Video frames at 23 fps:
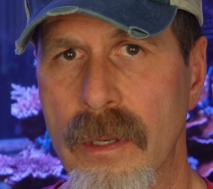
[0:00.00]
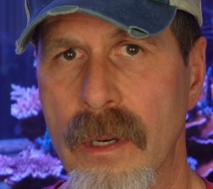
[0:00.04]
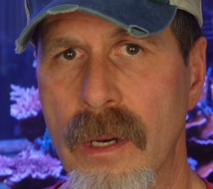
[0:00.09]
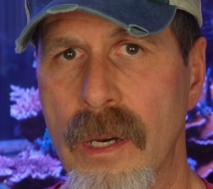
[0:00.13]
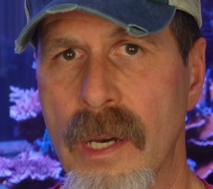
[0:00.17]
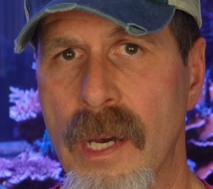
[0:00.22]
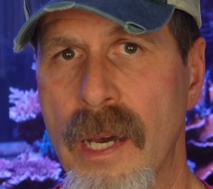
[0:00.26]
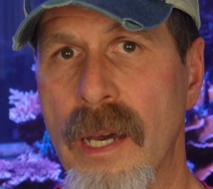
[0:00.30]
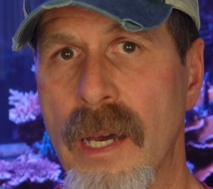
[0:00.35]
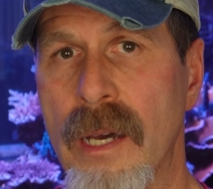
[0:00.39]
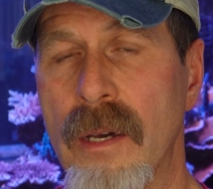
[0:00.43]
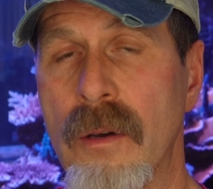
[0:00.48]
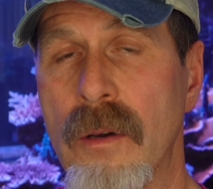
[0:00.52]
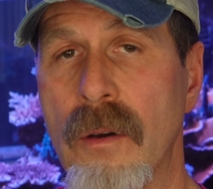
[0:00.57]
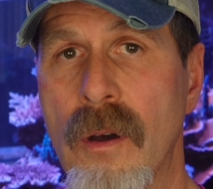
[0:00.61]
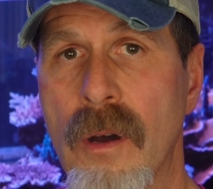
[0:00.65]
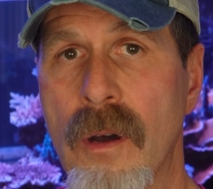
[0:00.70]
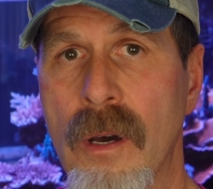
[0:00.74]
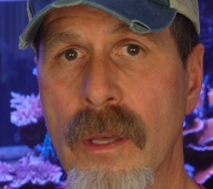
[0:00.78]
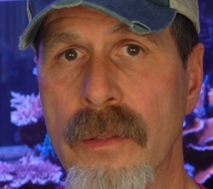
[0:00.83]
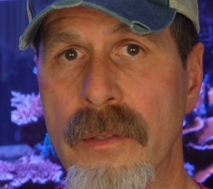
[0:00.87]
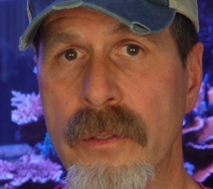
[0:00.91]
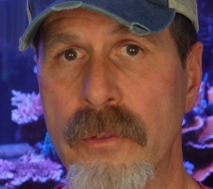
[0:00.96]

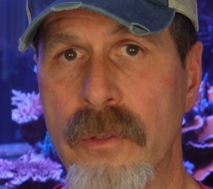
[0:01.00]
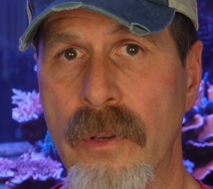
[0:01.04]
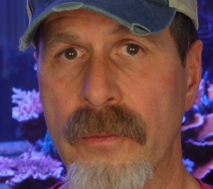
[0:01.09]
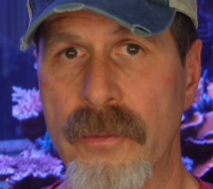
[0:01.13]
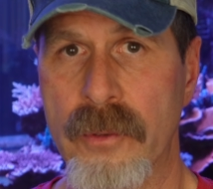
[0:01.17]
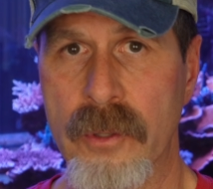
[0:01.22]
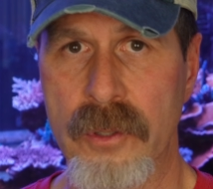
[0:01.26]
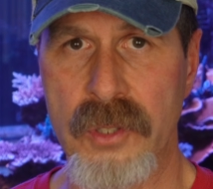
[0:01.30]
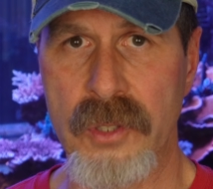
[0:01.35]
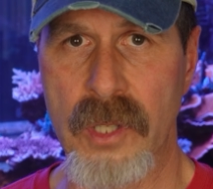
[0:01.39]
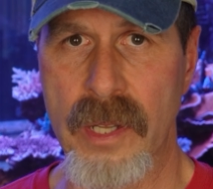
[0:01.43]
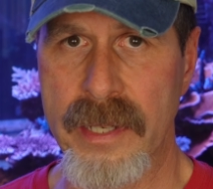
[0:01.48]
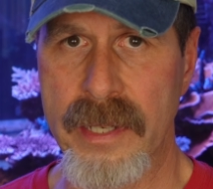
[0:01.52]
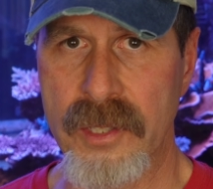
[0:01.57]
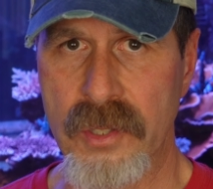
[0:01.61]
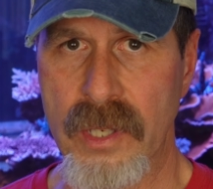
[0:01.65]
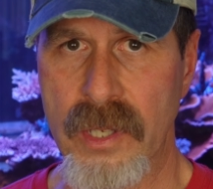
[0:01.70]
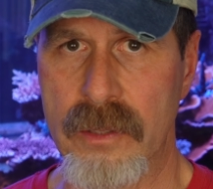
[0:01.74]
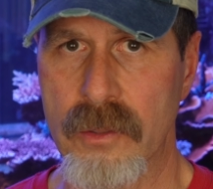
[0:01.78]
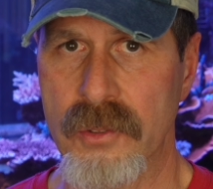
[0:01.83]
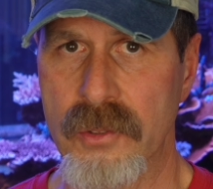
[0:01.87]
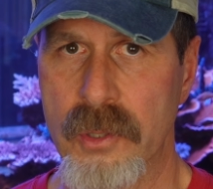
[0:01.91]
on the reverse light cycle.